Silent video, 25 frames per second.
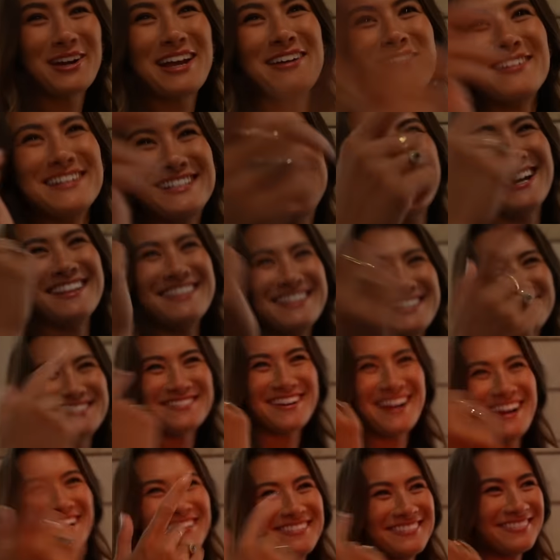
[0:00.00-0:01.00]
Can we turn this
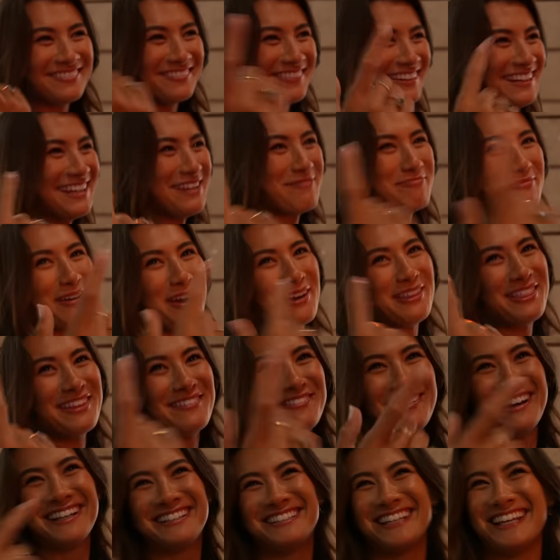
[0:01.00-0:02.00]
around? We need both
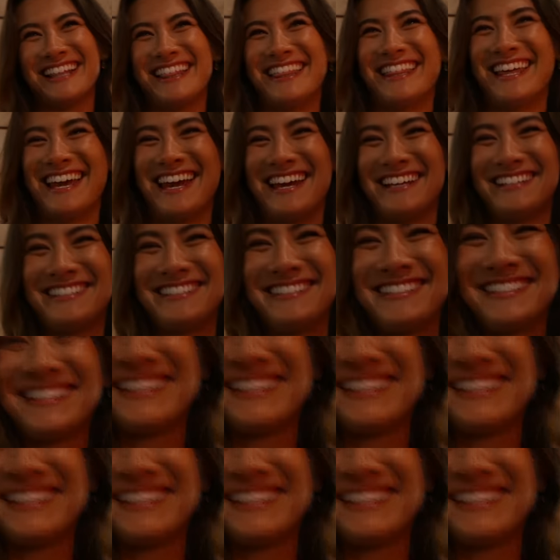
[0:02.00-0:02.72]
of us in this.